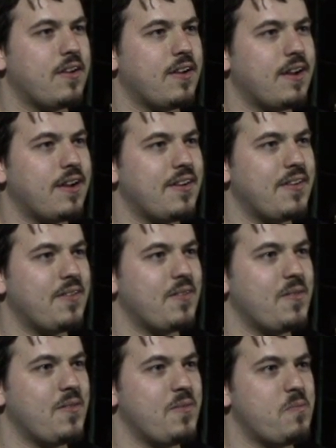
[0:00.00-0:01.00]
Where the fuck
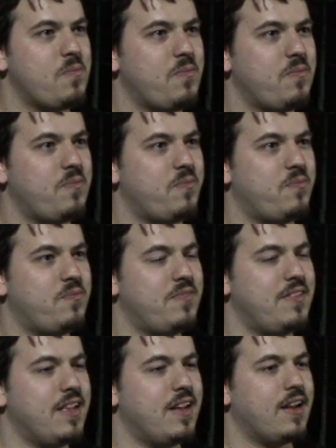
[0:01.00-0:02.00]
did the vampire thing come
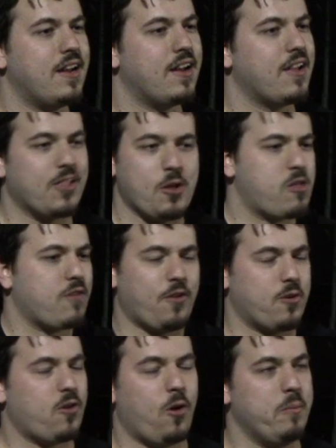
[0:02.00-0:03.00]
from?
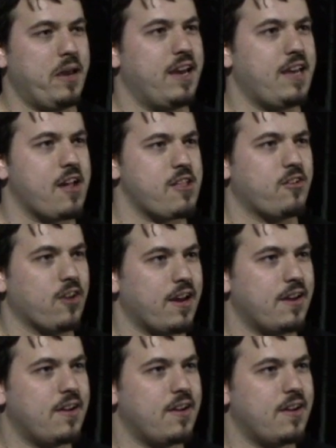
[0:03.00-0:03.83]
Lucifer told me it yesterday.